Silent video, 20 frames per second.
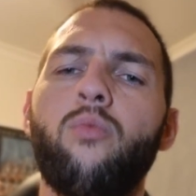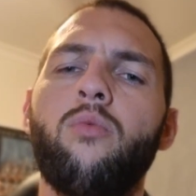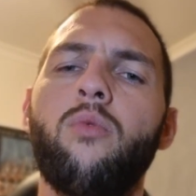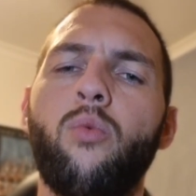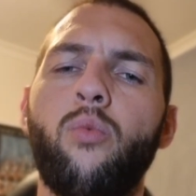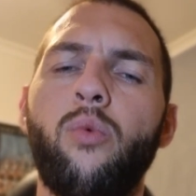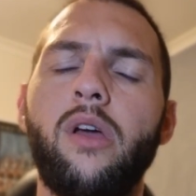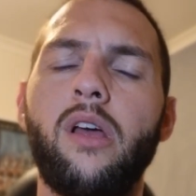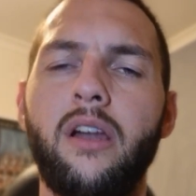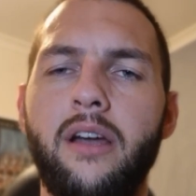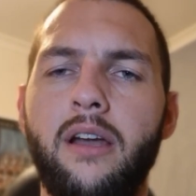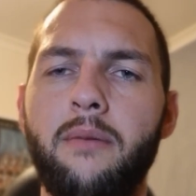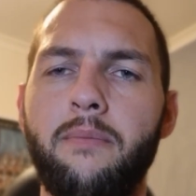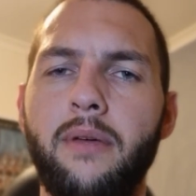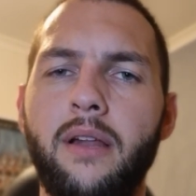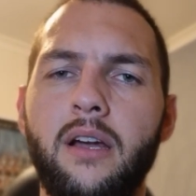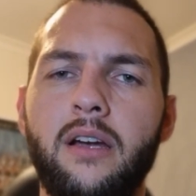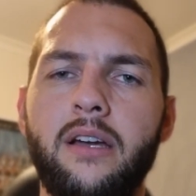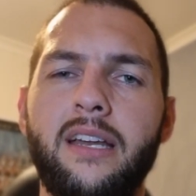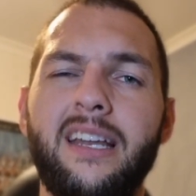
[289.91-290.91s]
will and
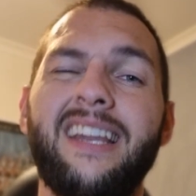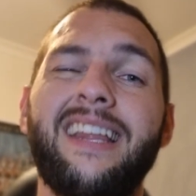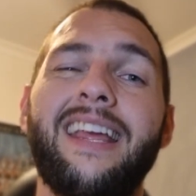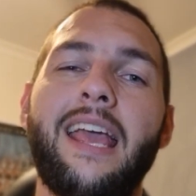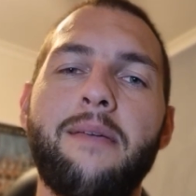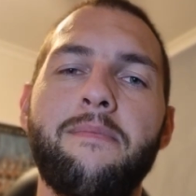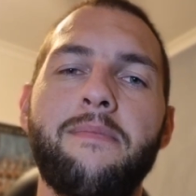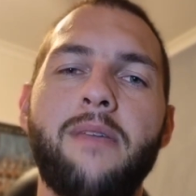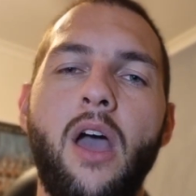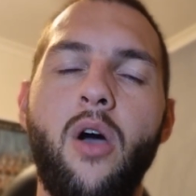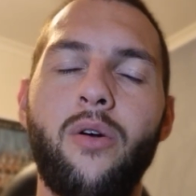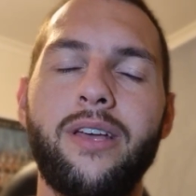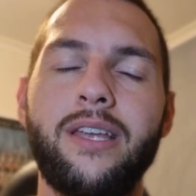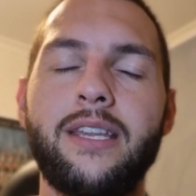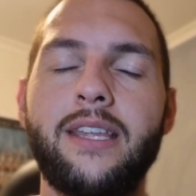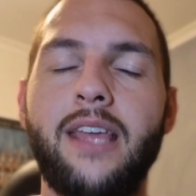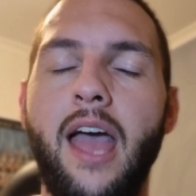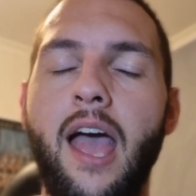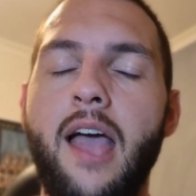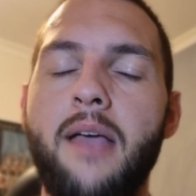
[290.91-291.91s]
ability to keep going in
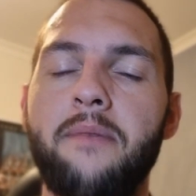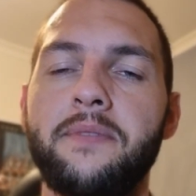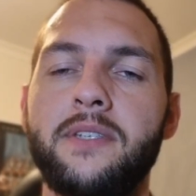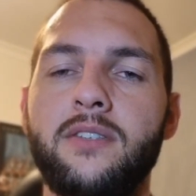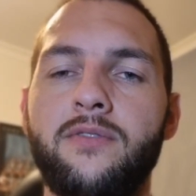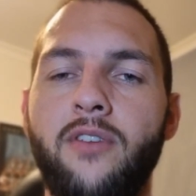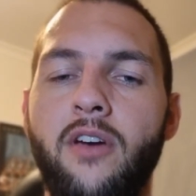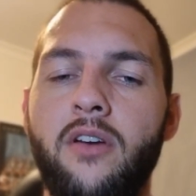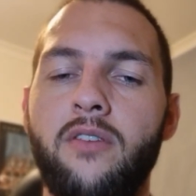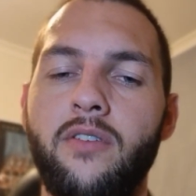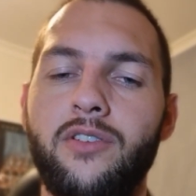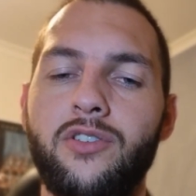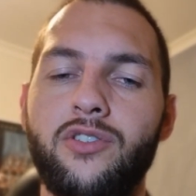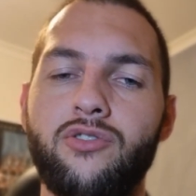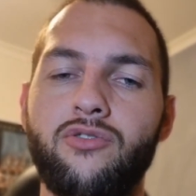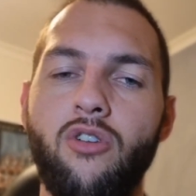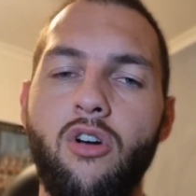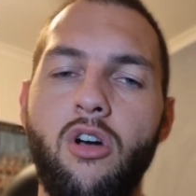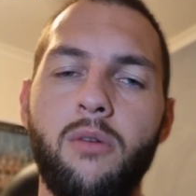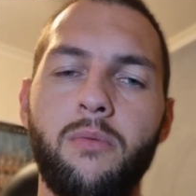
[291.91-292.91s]
games is very, very
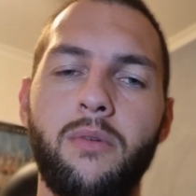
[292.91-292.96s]
strong.